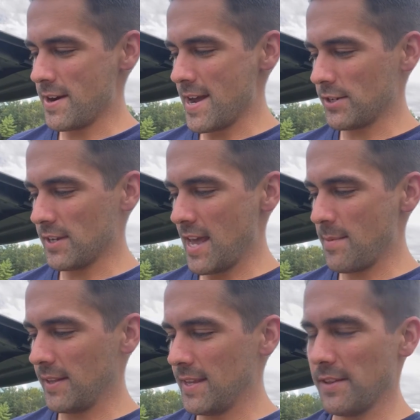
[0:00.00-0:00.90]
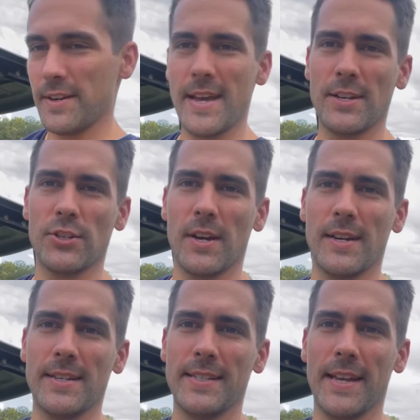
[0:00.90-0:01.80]
I actually came out the other day and shot
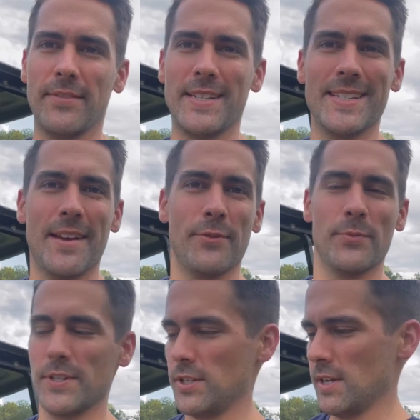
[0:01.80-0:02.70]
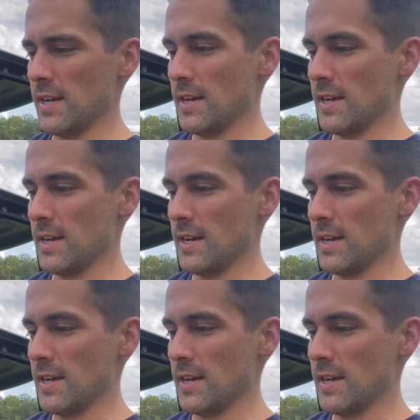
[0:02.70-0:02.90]
a 77, which